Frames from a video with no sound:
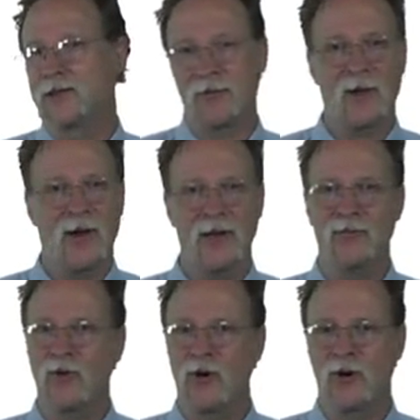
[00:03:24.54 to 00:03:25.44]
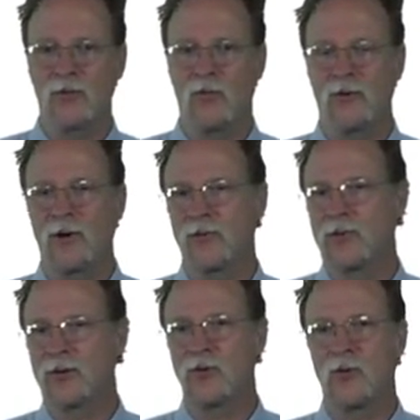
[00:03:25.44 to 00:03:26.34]
Is that right, wrong? What are our
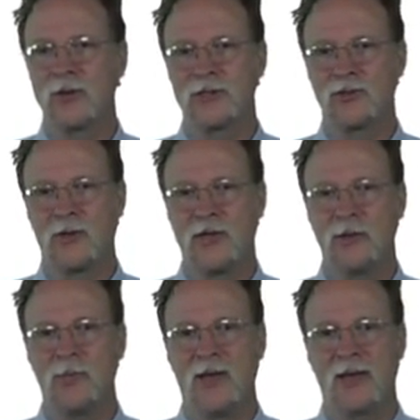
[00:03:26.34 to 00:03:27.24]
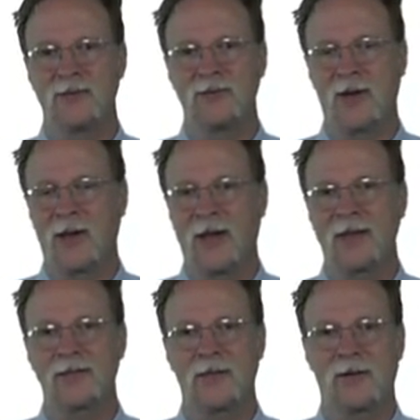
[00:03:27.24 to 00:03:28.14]
real questions we need to be
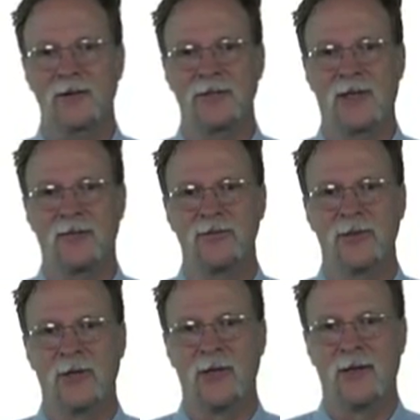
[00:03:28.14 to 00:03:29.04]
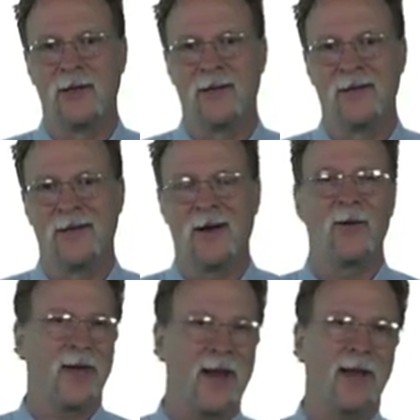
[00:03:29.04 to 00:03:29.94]
asking ourselves?
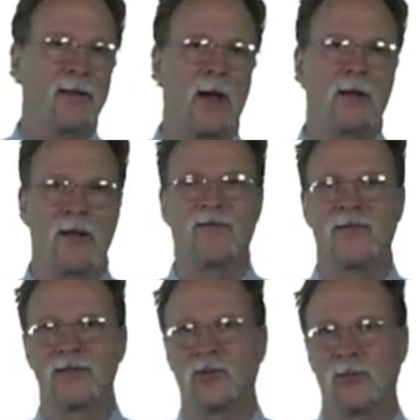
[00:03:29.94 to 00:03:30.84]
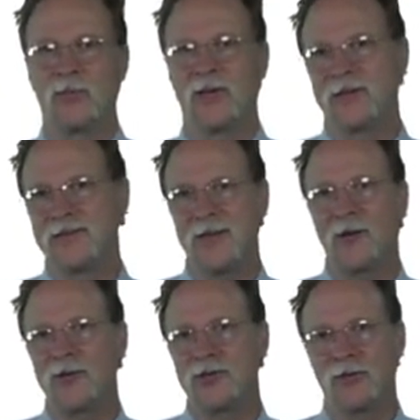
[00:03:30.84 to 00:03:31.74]
Okay, and I love this one because they
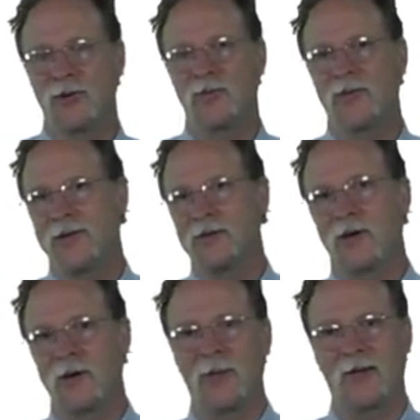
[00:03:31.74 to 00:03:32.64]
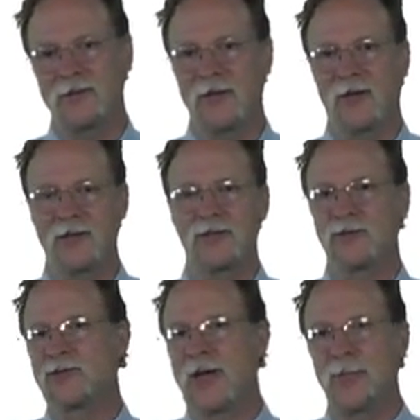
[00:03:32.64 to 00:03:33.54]
always show it when they talk about a
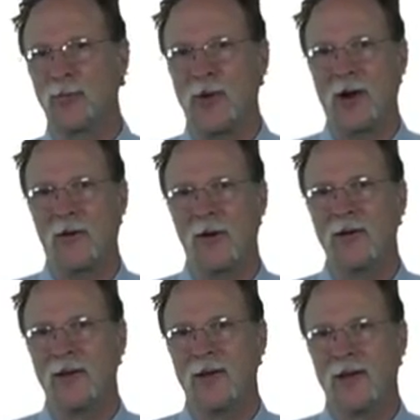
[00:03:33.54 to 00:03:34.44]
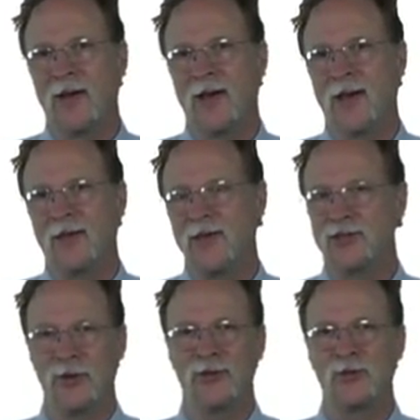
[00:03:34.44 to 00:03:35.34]
certain type of power, and they
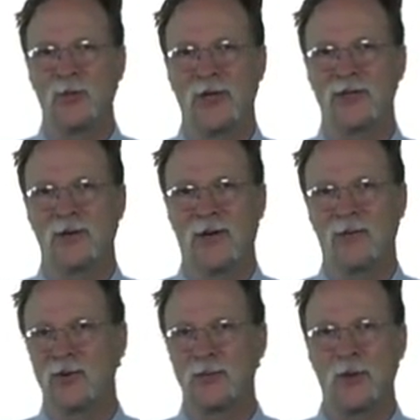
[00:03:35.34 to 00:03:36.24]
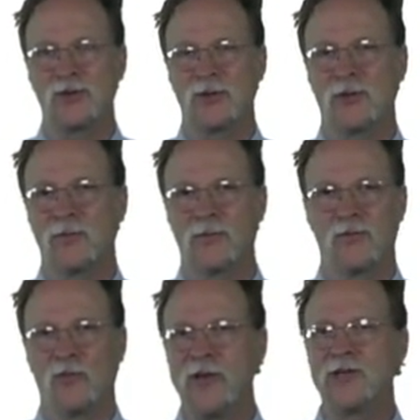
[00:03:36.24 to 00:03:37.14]
show this picture, and we're supposed to
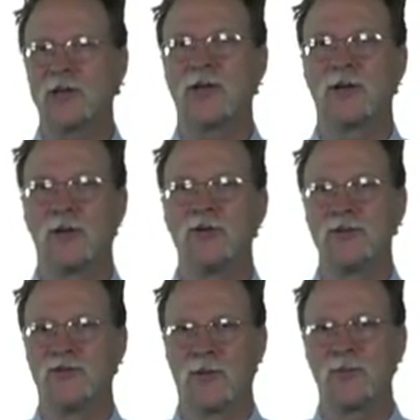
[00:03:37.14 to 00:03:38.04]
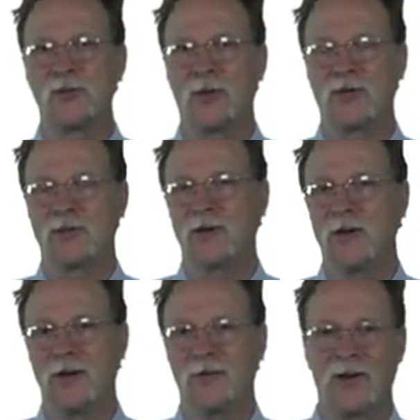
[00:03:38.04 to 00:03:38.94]
reach a conclusion from this picture.
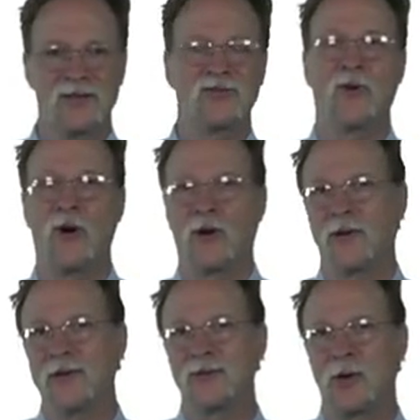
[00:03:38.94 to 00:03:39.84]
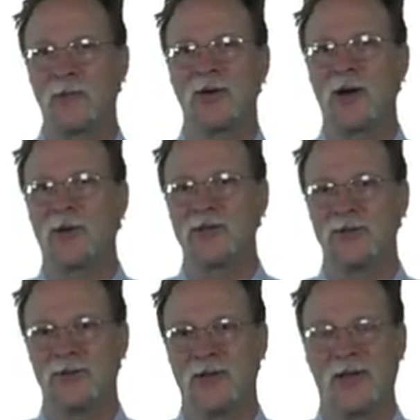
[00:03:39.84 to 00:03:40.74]
Well, it's wrong. It's probably not what
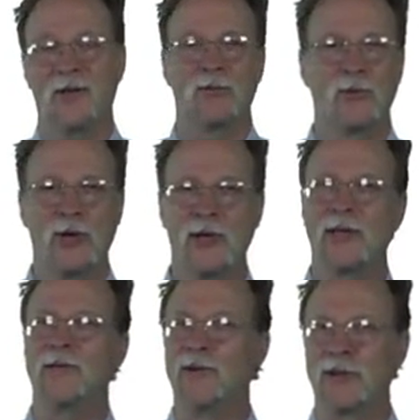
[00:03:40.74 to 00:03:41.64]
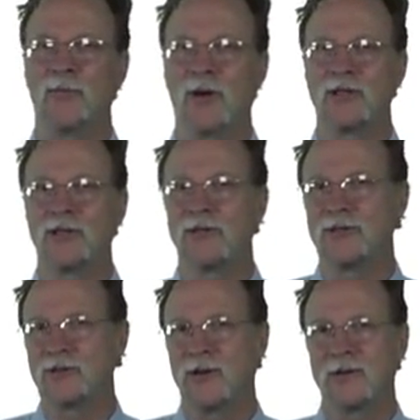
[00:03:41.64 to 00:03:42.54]
you think. It really, really bugs your
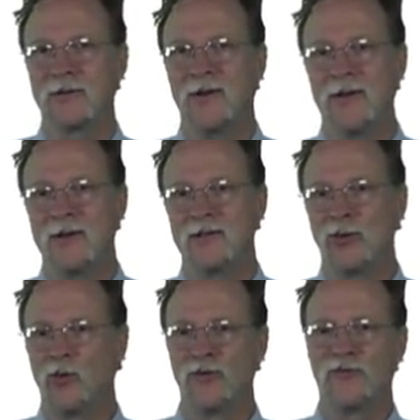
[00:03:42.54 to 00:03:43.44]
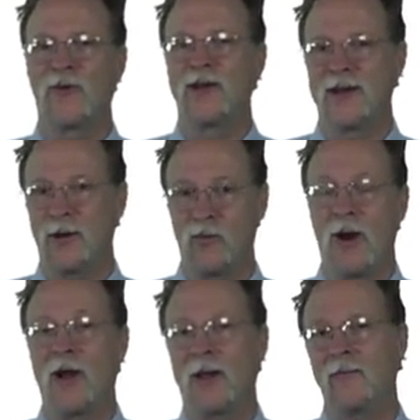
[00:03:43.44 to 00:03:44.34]
instructor. So we'll find out
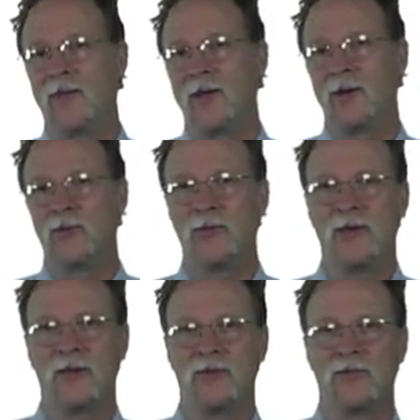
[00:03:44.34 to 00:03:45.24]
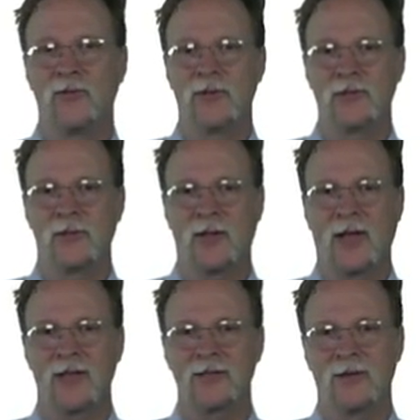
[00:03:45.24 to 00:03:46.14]
why when we go through this
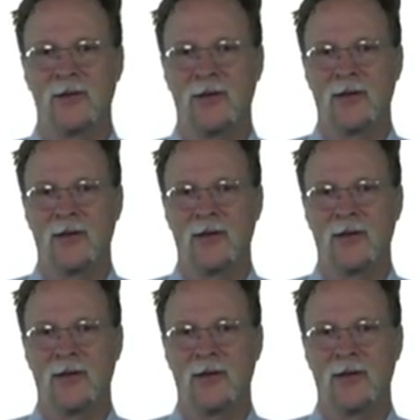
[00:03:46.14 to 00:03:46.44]
class.